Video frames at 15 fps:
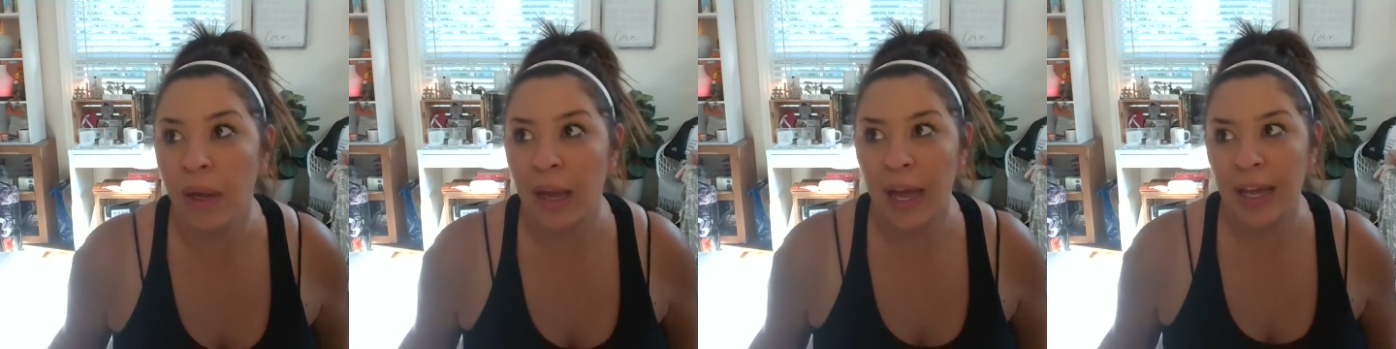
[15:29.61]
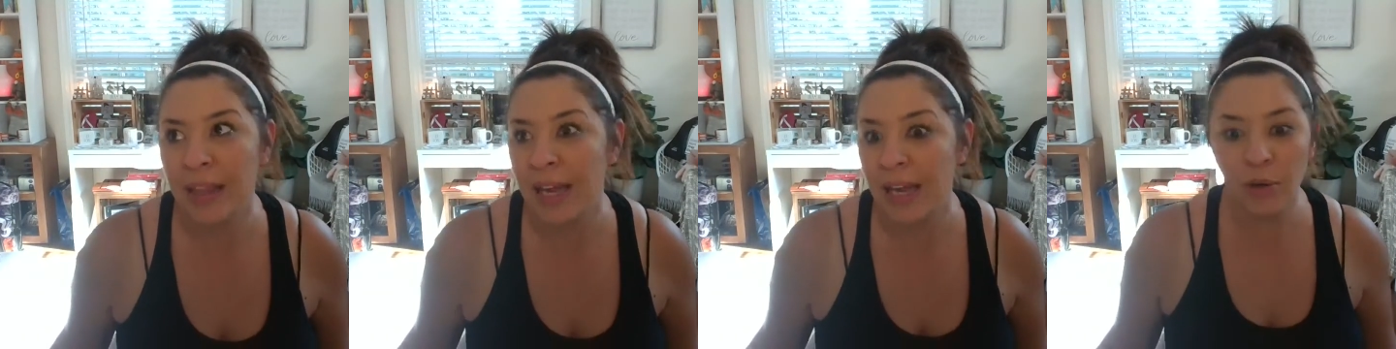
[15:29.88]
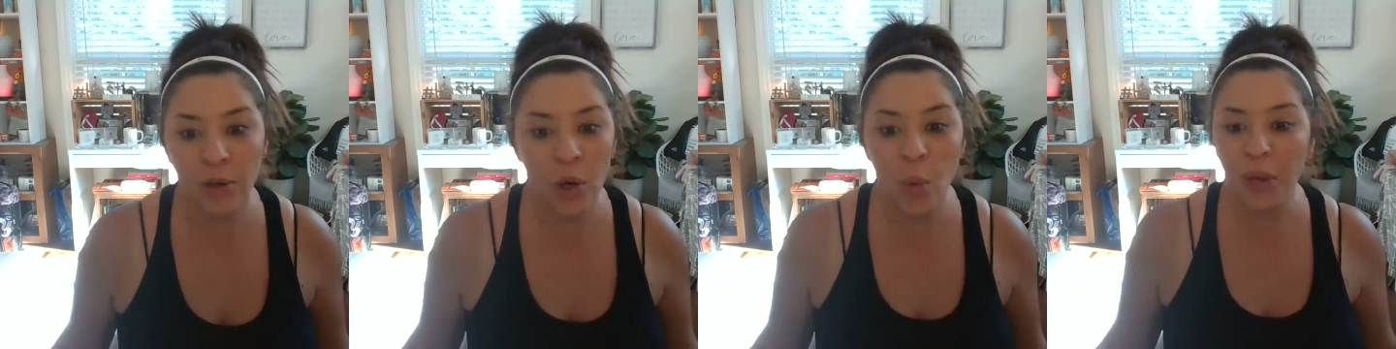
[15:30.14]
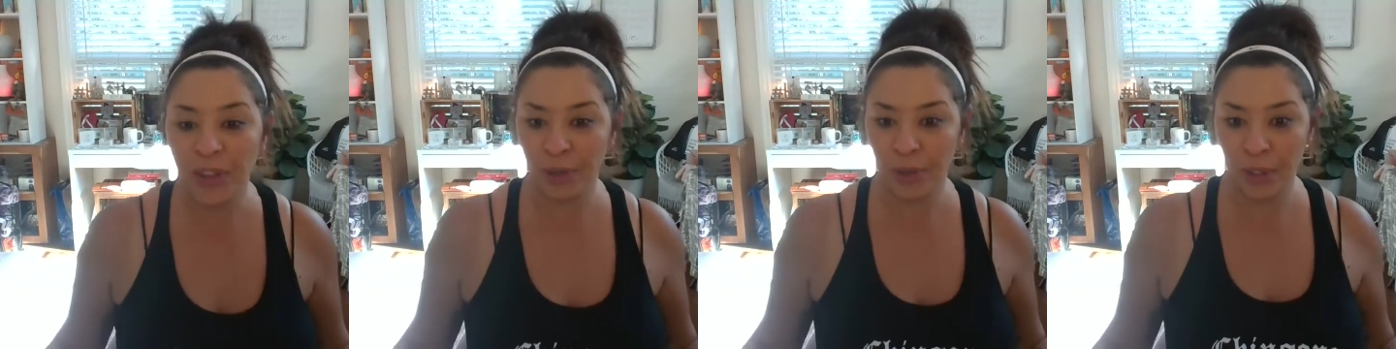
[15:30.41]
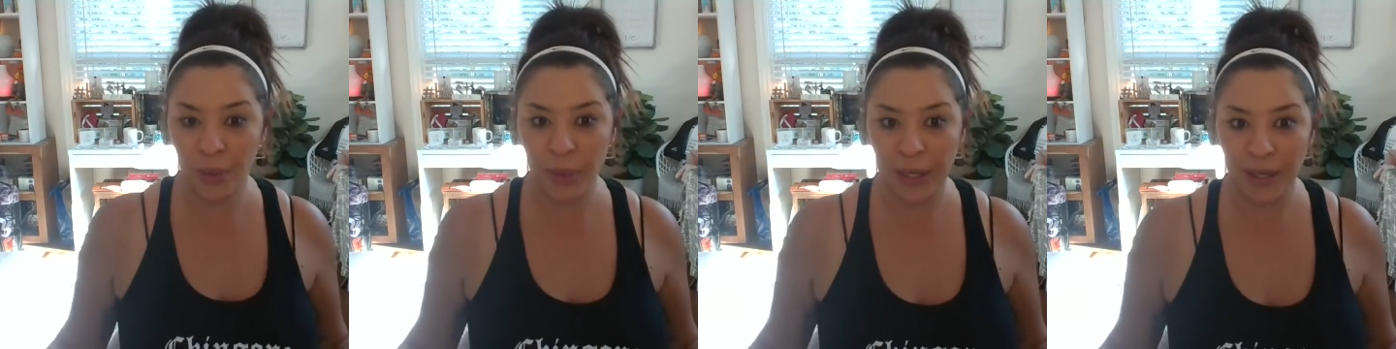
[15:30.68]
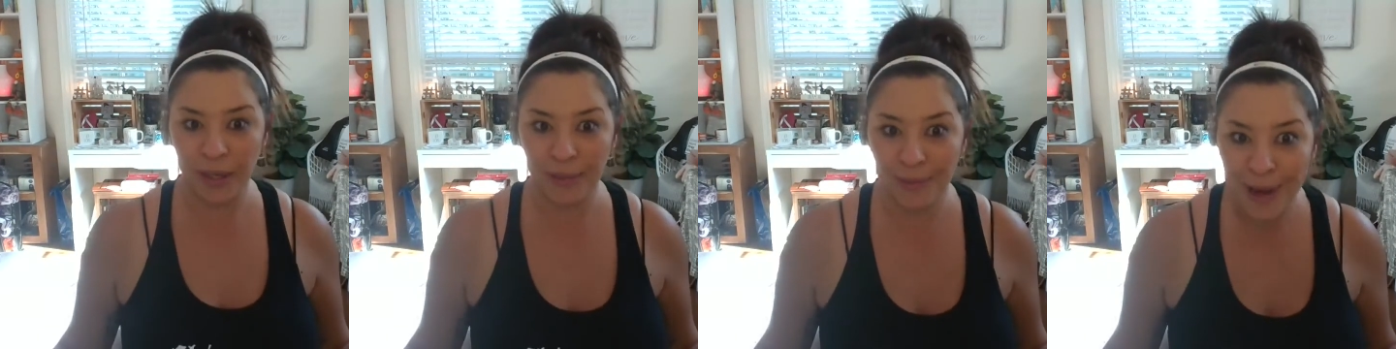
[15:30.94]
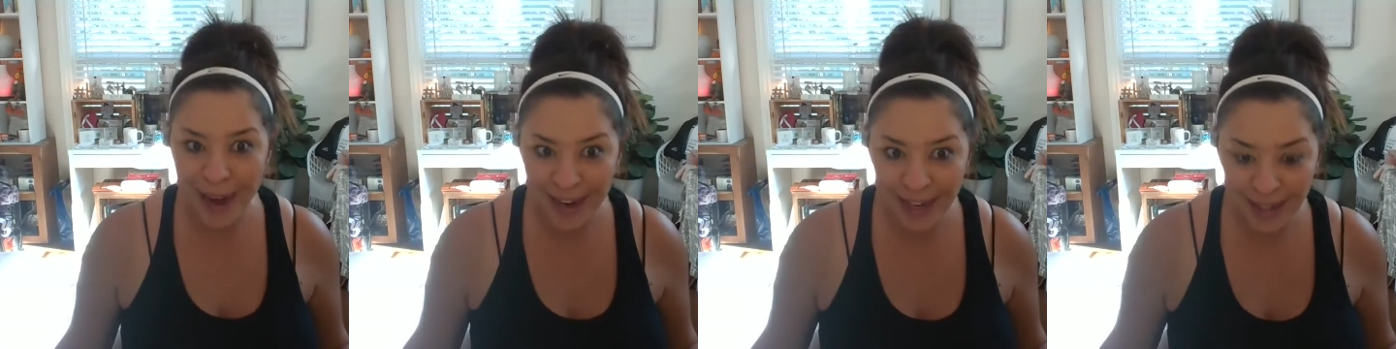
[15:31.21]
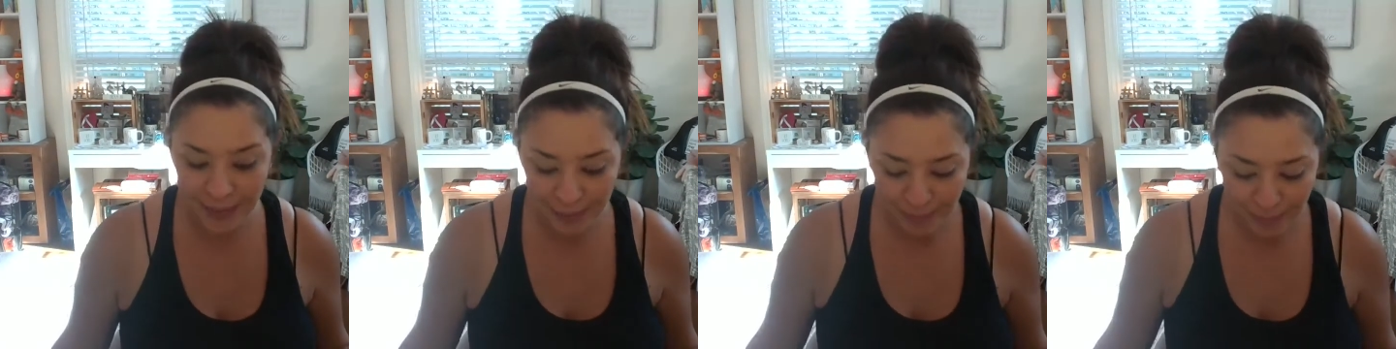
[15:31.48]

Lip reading: and they don't know what they're doing, right?